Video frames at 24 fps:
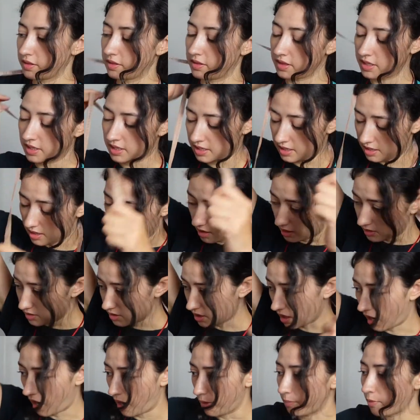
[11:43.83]
the
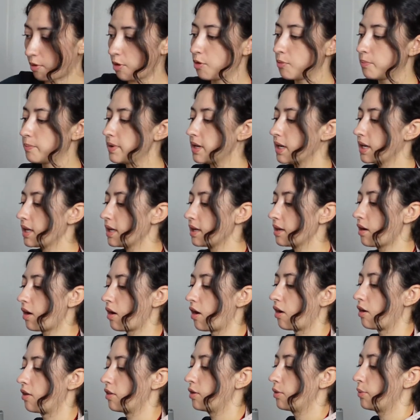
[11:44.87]
top opening
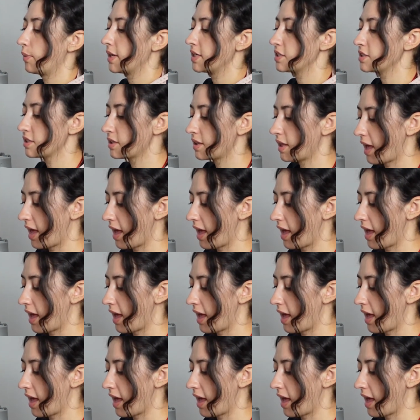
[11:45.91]
all the way to the